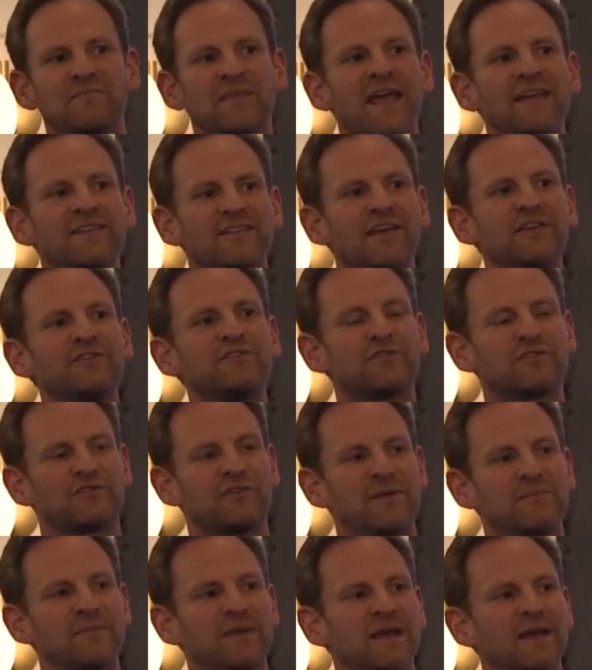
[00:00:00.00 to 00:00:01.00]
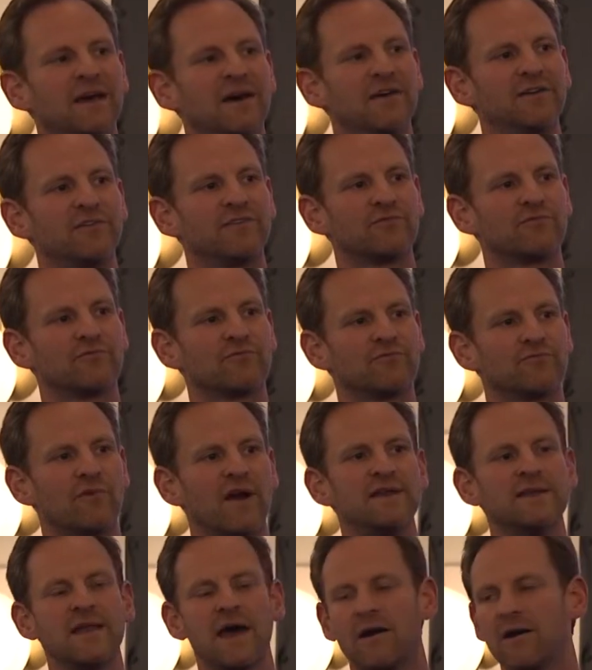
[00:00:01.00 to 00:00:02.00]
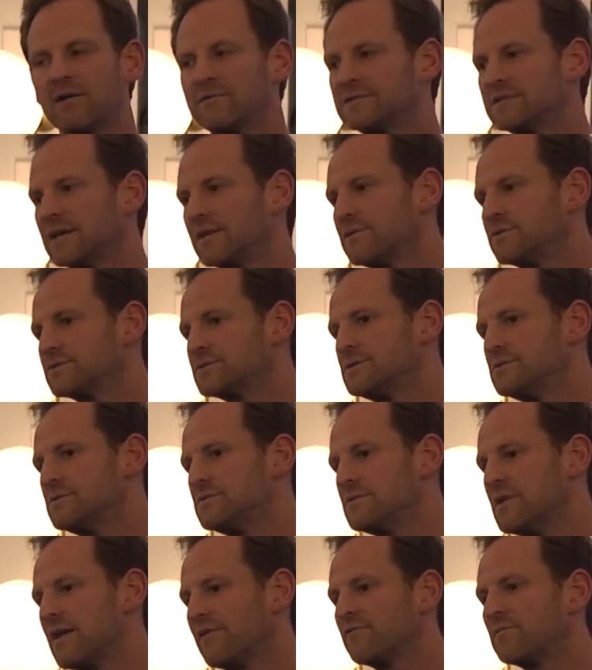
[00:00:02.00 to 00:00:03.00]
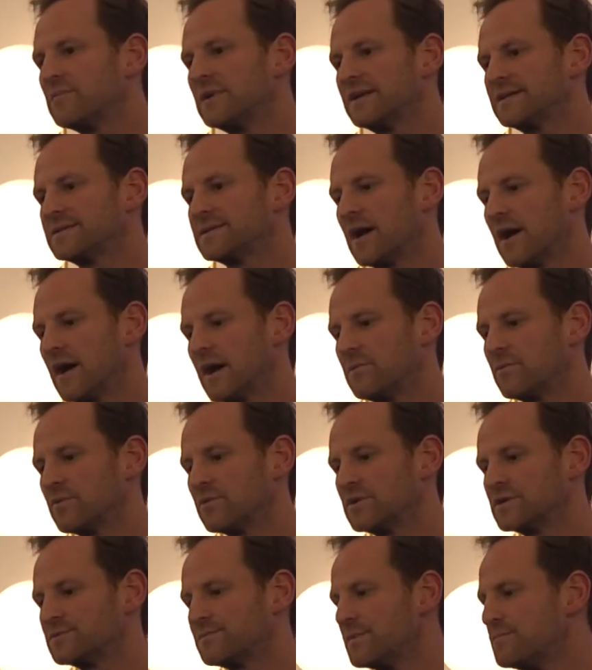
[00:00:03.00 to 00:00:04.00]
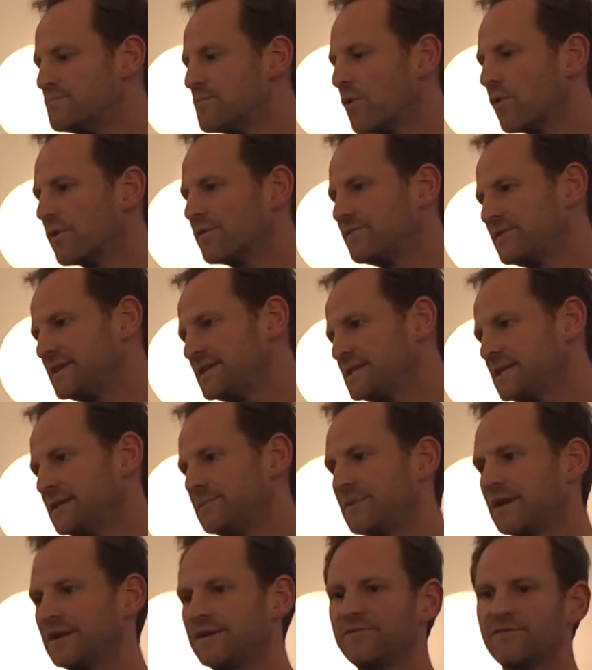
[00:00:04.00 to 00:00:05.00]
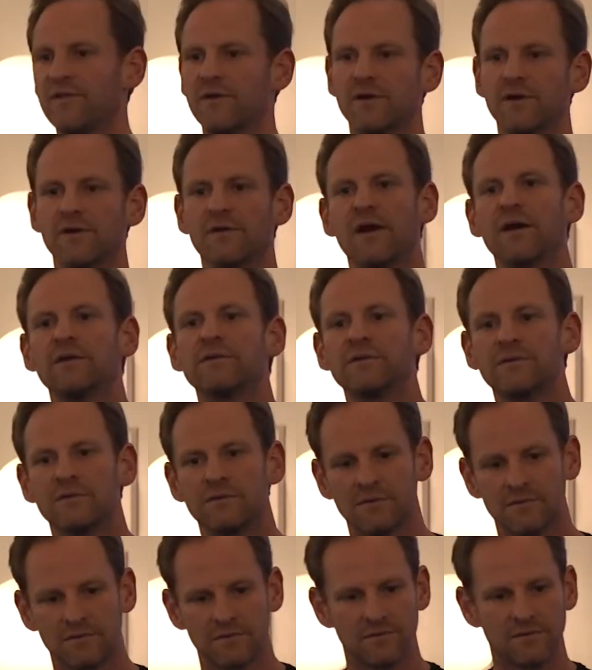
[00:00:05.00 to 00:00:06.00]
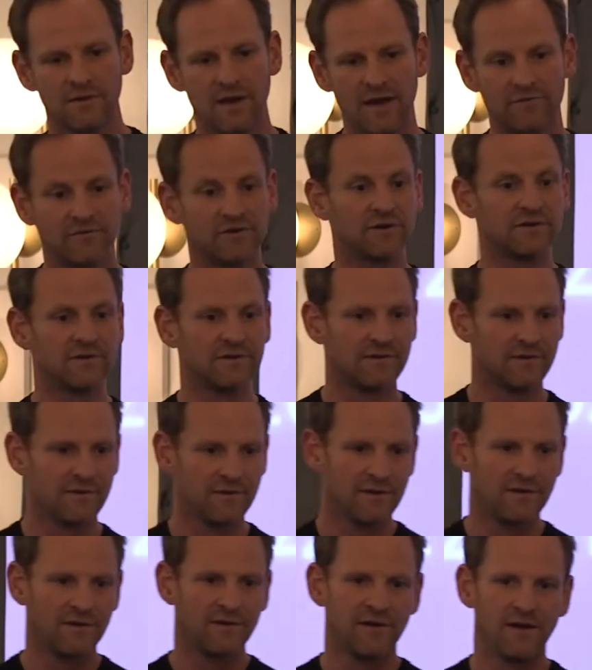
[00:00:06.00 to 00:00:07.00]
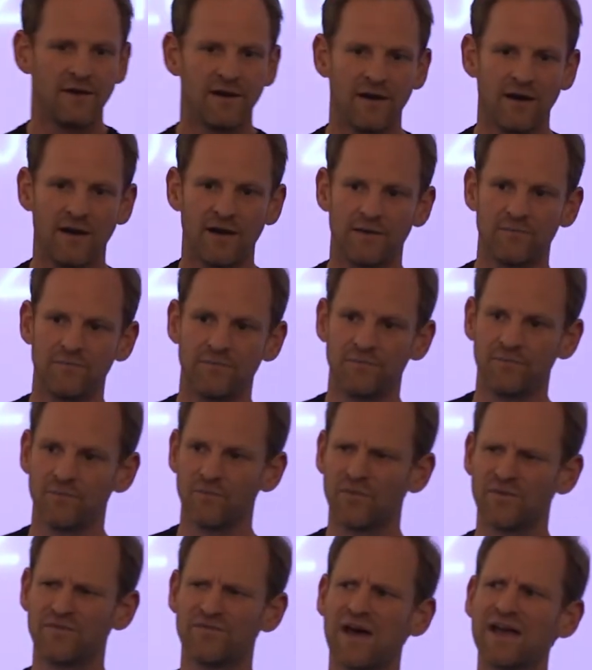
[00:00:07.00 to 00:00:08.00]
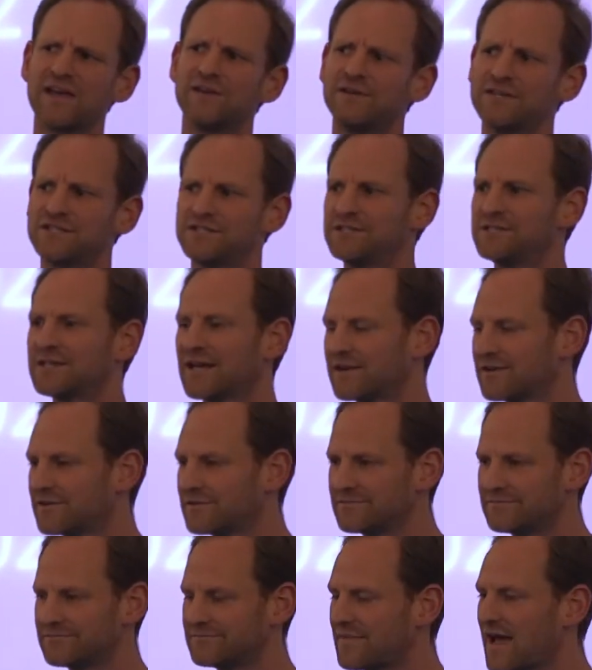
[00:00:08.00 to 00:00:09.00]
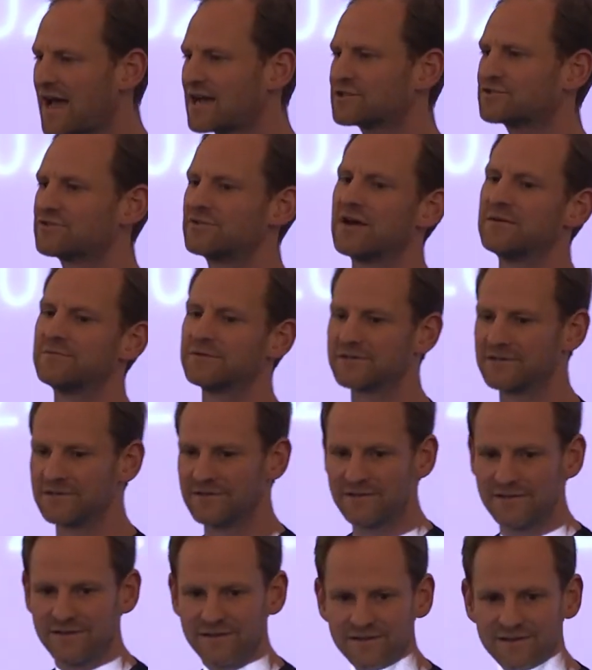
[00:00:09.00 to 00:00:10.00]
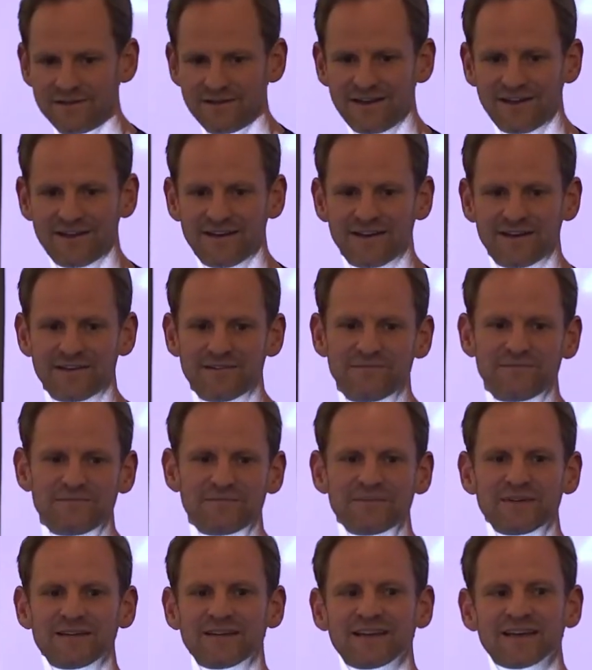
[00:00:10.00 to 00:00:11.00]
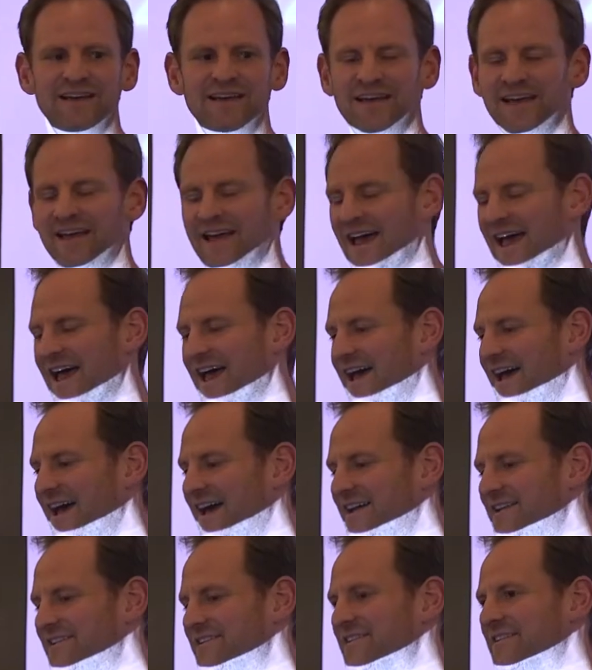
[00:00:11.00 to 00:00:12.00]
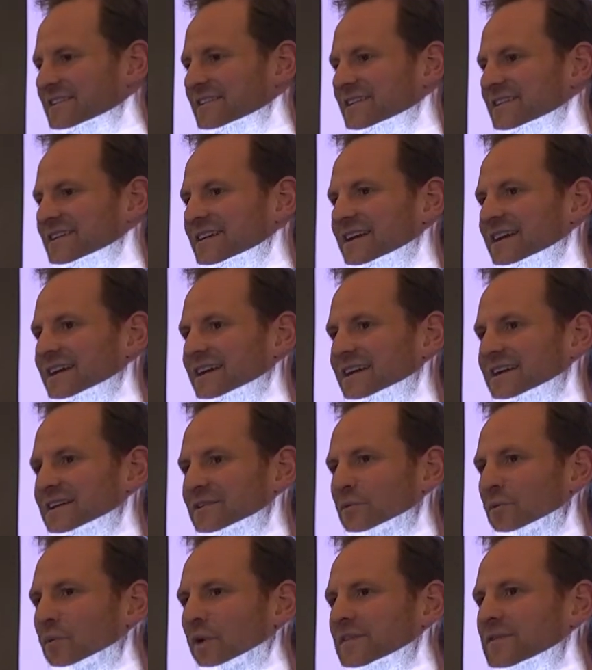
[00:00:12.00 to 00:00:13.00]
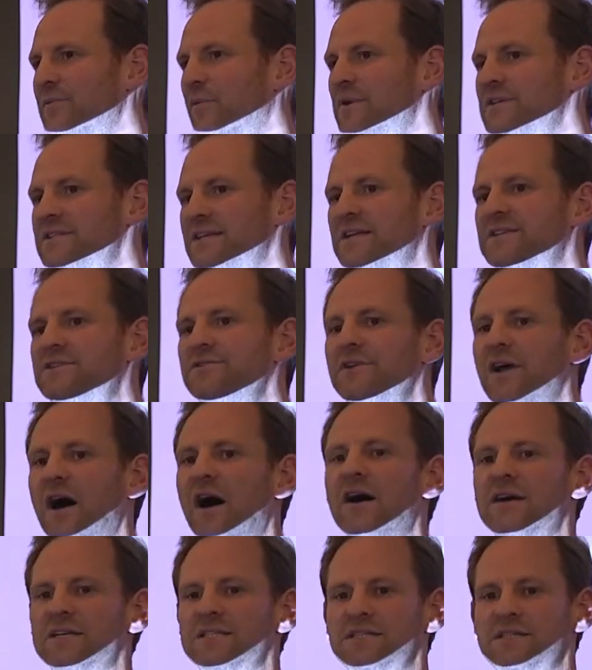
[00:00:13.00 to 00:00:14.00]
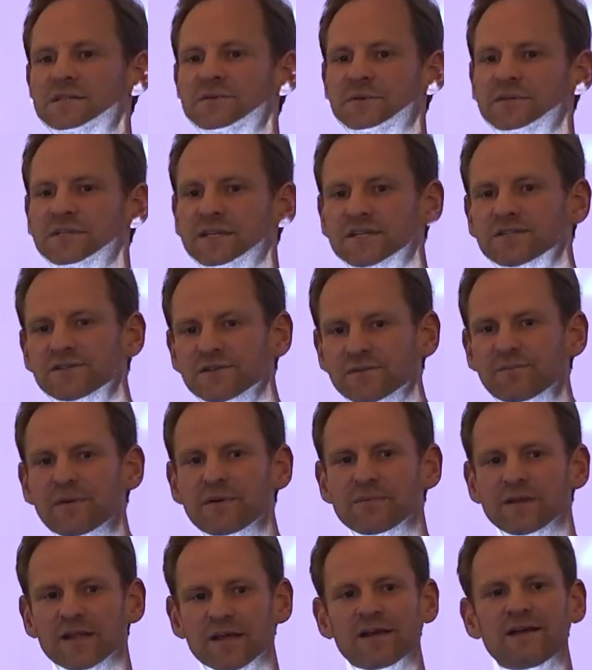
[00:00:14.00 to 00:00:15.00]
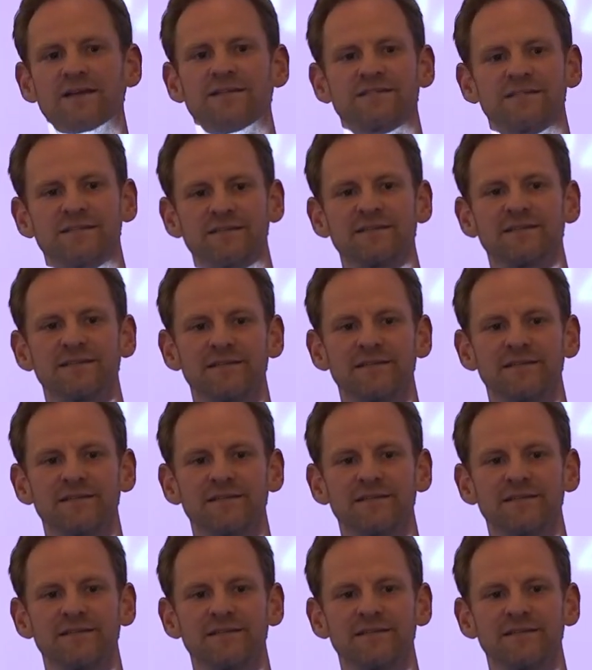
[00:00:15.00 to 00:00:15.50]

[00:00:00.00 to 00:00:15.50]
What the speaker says: it's interesting because right now I would say there's never been a time where there's been more VC money flowing around, ever, with valuations that are astronomical. And what does that do to us? What does that do to people like us?